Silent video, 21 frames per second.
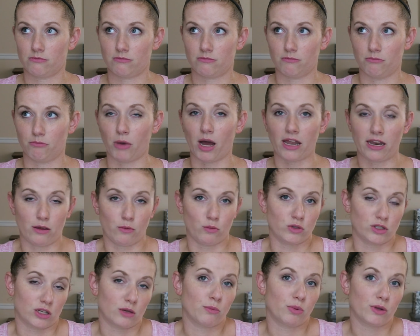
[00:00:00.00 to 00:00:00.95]
But it
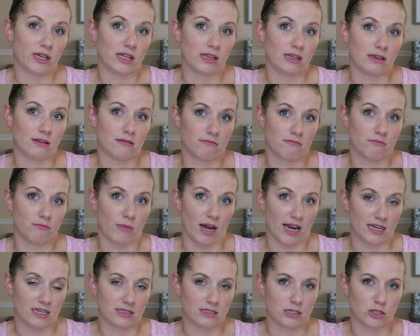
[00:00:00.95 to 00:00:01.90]
was completely
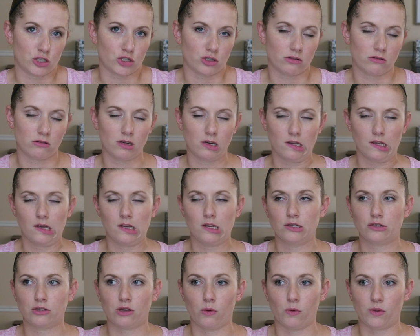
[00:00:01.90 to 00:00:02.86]
my decision.
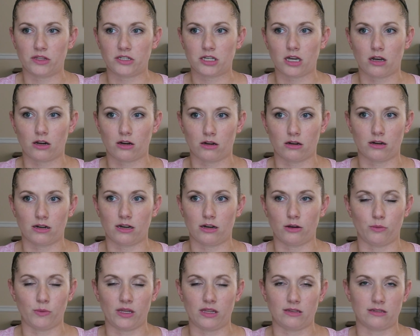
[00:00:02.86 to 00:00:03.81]
So with Tucker,
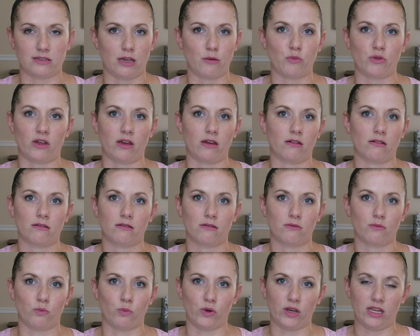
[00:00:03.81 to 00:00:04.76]
it'll be the same thing.
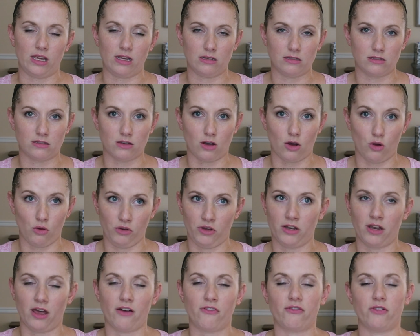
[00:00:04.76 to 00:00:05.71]
When he's old
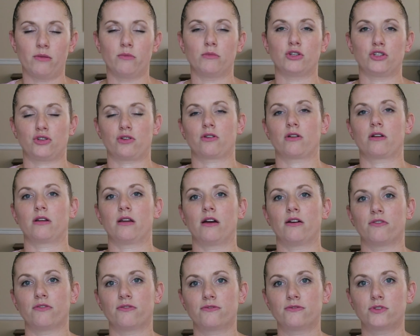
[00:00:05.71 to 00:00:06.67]
enough and mature
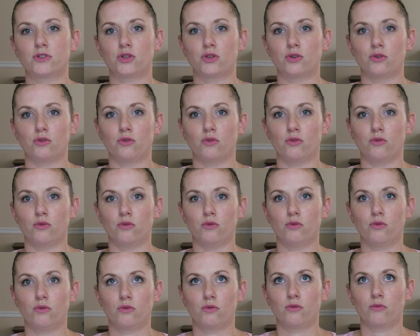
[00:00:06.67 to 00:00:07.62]
enough to
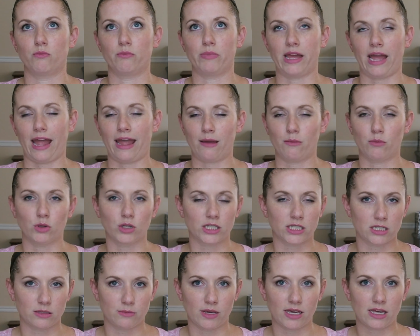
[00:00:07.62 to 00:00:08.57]
be able
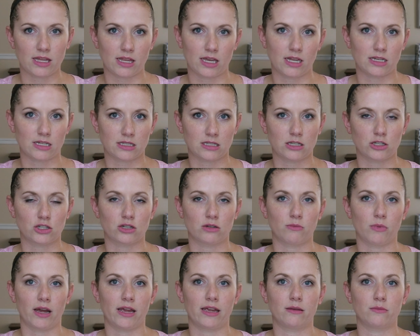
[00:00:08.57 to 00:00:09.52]
to make that
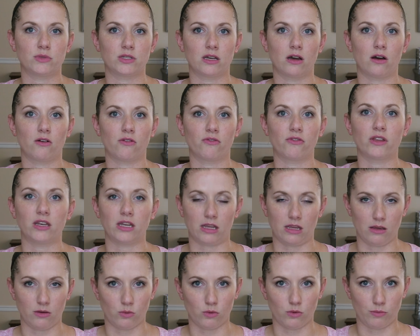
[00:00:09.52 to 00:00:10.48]
decision by himself, then
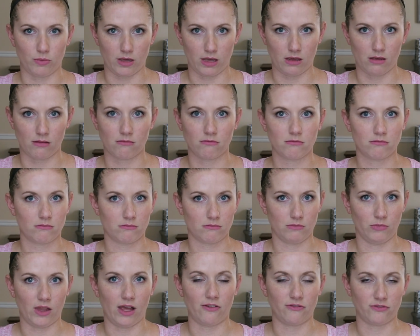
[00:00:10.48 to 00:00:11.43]
he will be
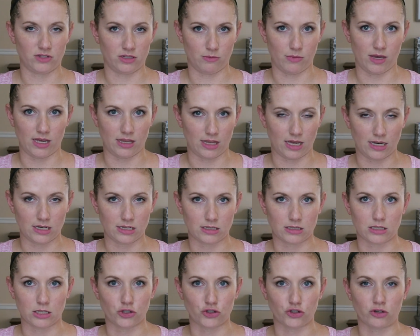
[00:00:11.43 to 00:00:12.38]
left to make that
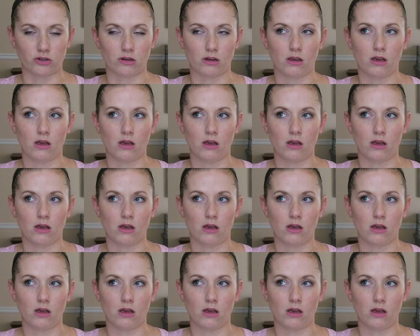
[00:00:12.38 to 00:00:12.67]
decision.